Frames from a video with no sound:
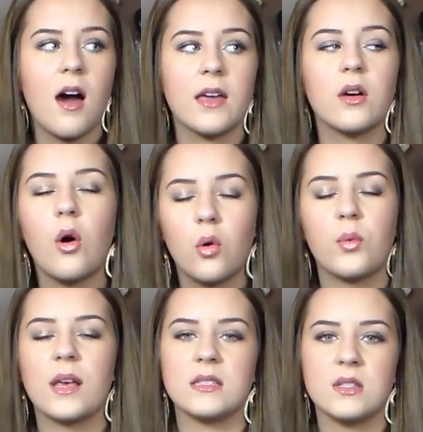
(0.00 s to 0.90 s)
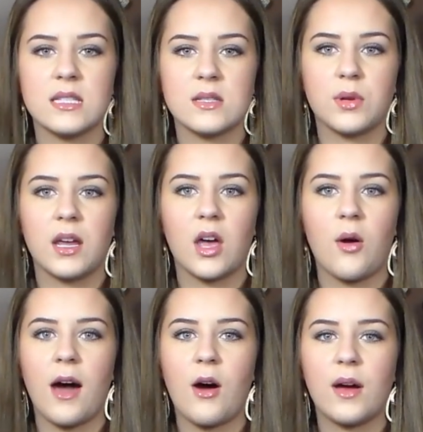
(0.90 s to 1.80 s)
I always use this when I
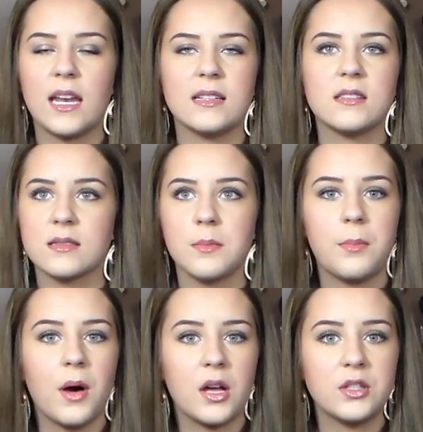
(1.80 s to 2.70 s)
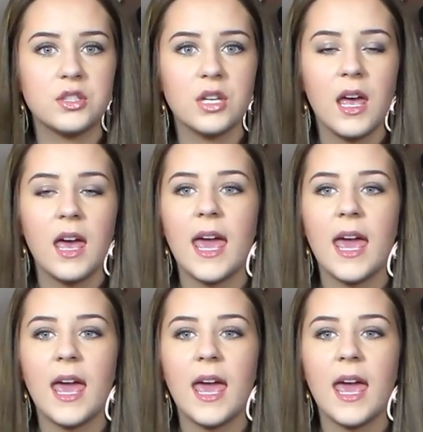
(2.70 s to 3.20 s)
go out and it doesn't budge,